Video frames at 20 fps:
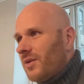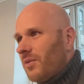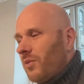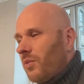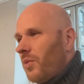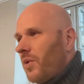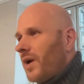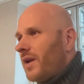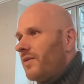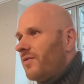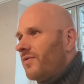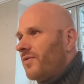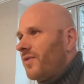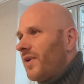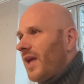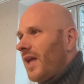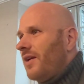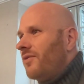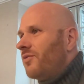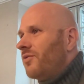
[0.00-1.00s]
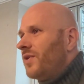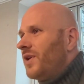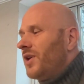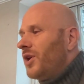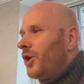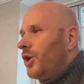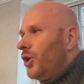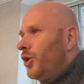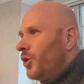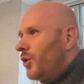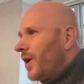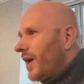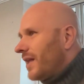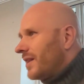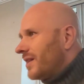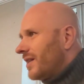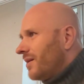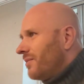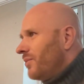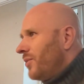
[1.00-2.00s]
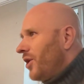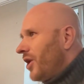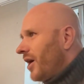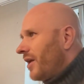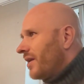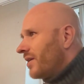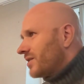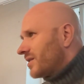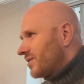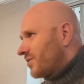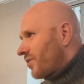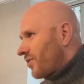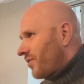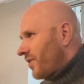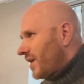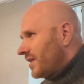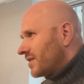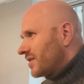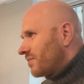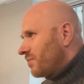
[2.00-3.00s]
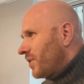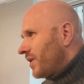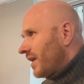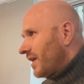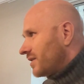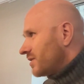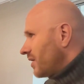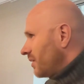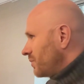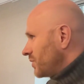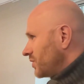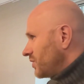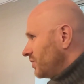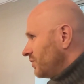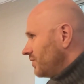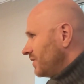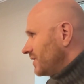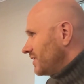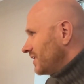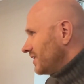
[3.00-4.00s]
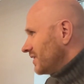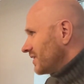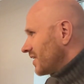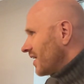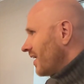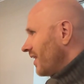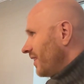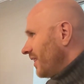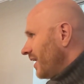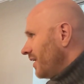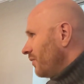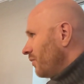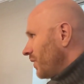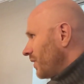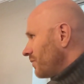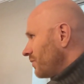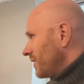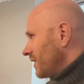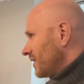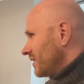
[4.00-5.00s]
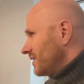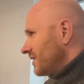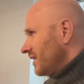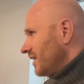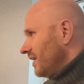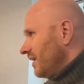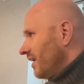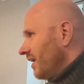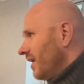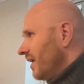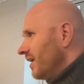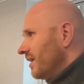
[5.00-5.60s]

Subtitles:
what if we look at them not as threats but as opportunities, then what we can see.